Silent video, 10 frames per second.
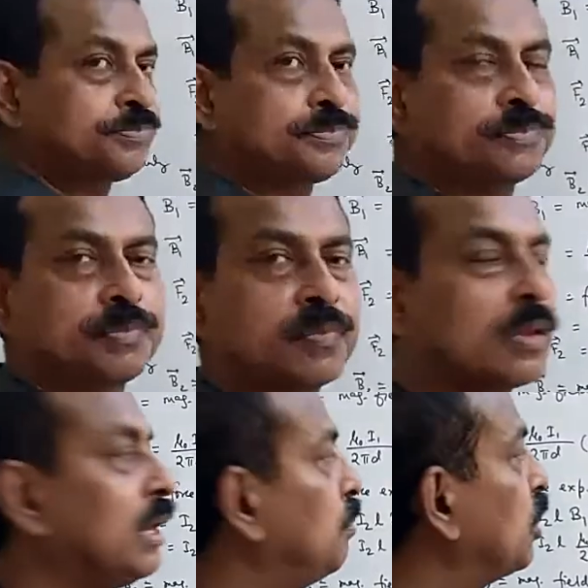because
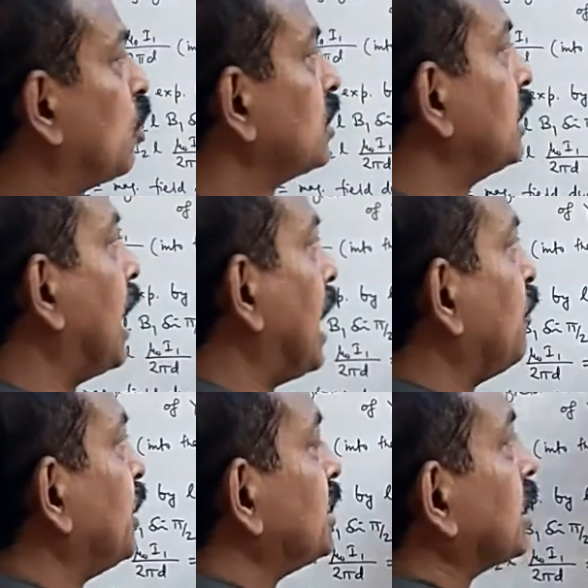I1 is the
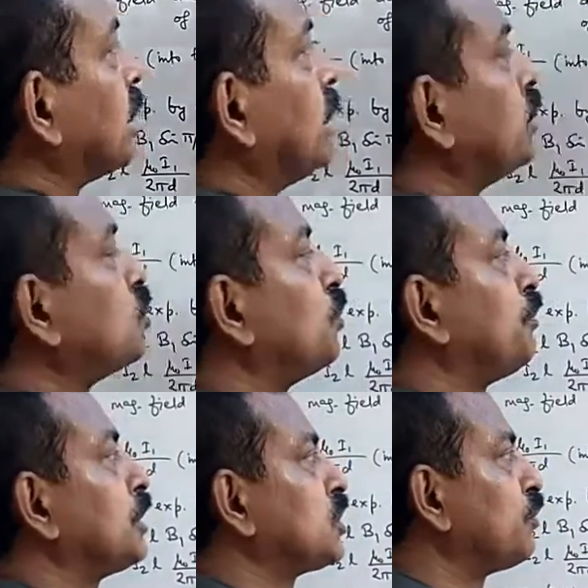current through first wire,
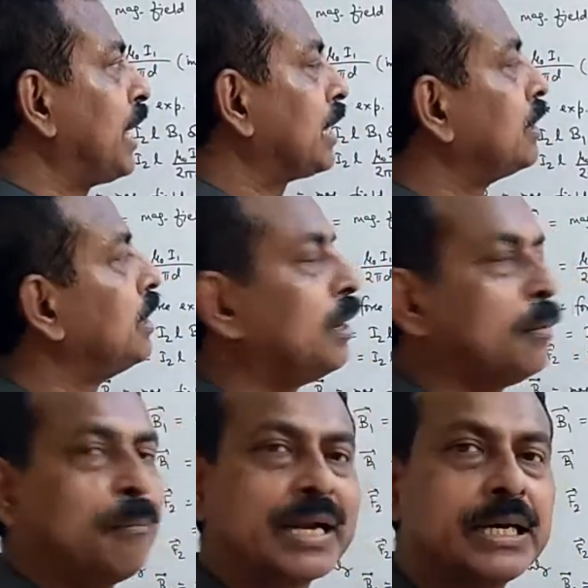magnetic
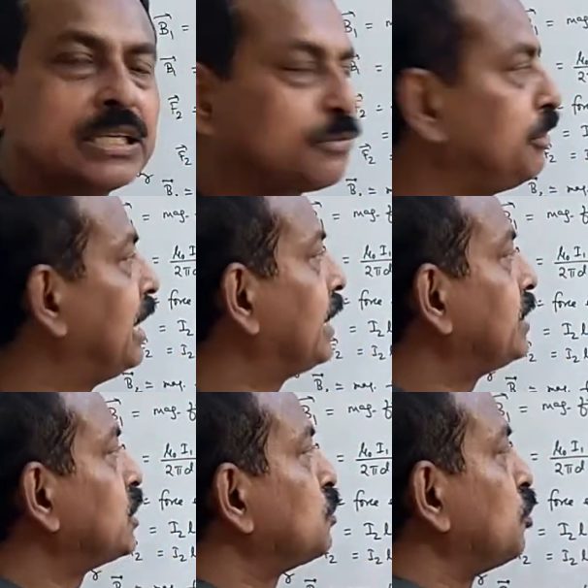field at its
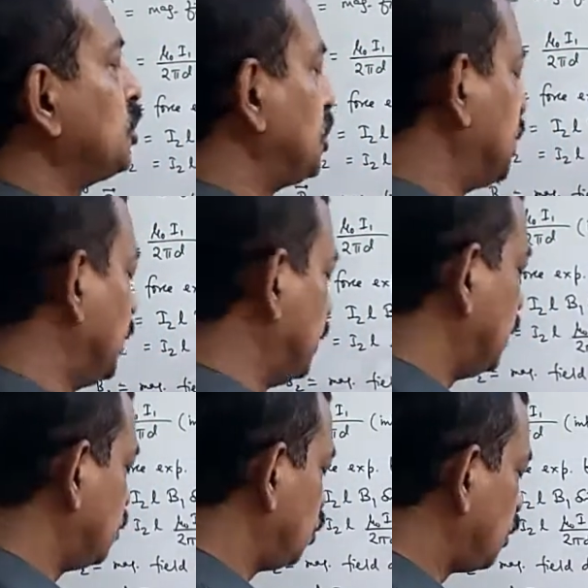position is your
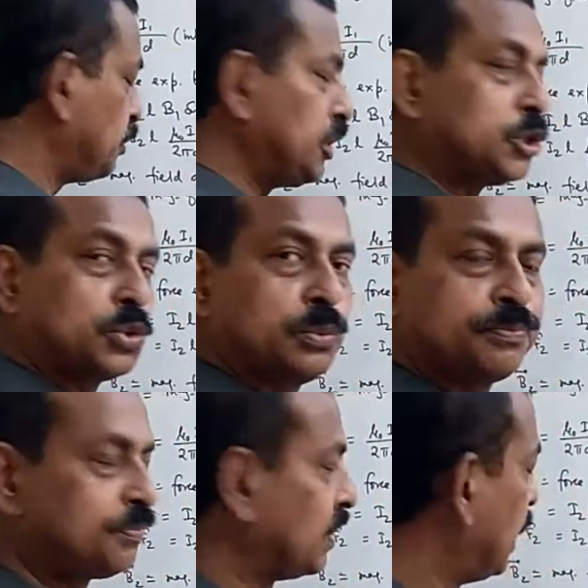B2,
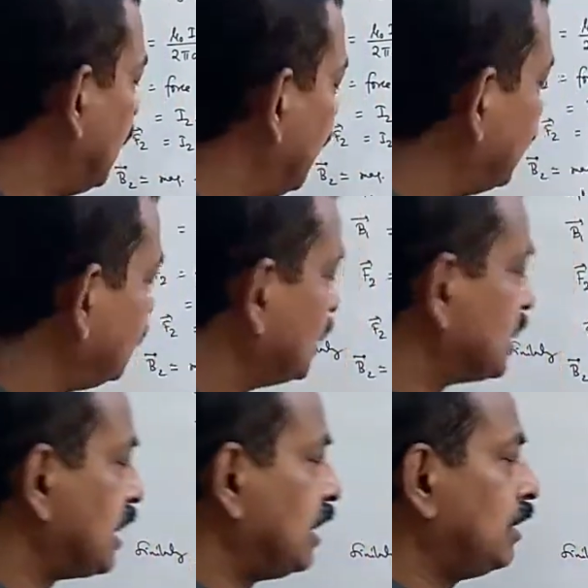length is L,
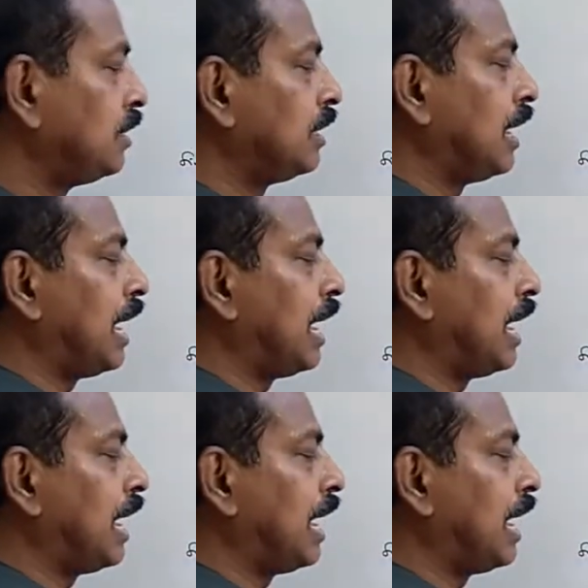angle is